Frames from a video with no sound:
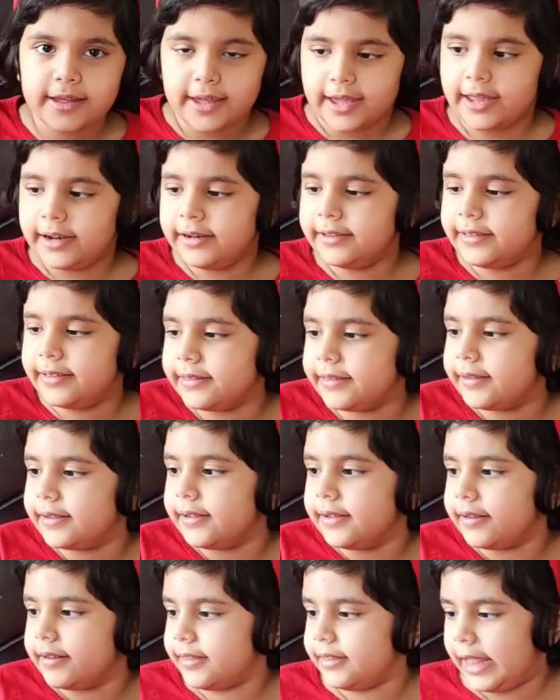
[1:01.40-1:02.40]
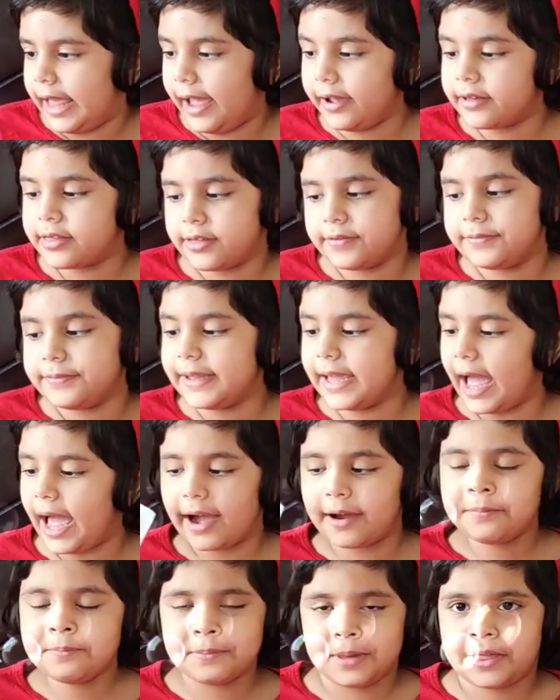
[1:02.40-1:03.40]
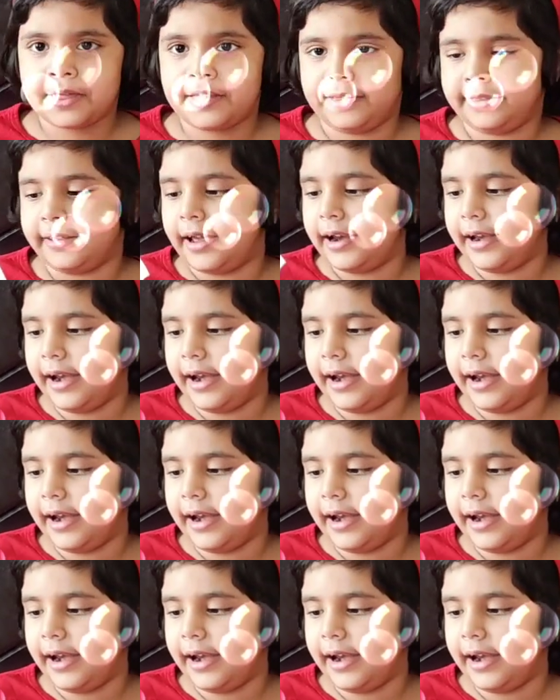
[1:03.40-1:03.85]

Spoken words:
in next we have Mr.